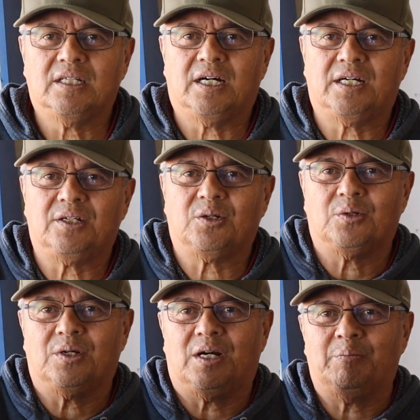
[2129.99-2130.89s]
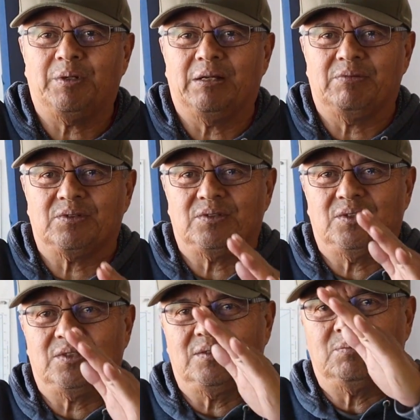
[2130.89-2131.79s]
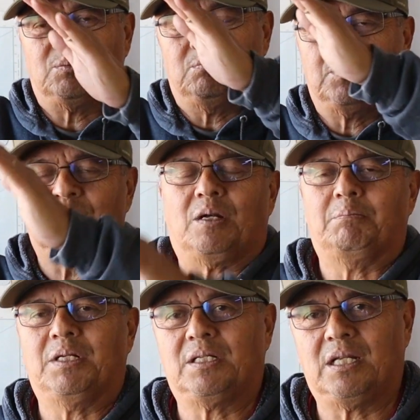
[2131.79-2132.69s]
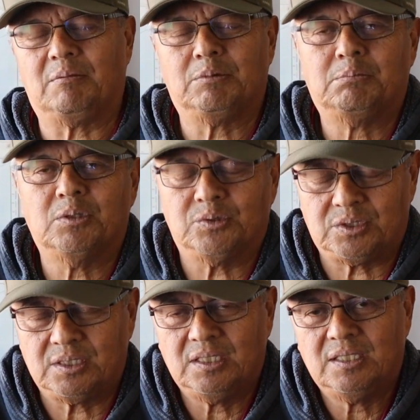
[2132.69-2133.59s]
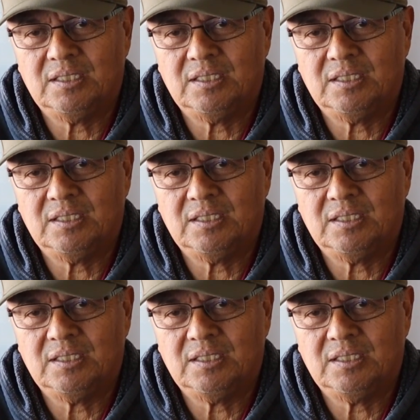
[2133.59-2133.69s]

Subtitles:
The higher you go on the RPM, you can start building up the boost.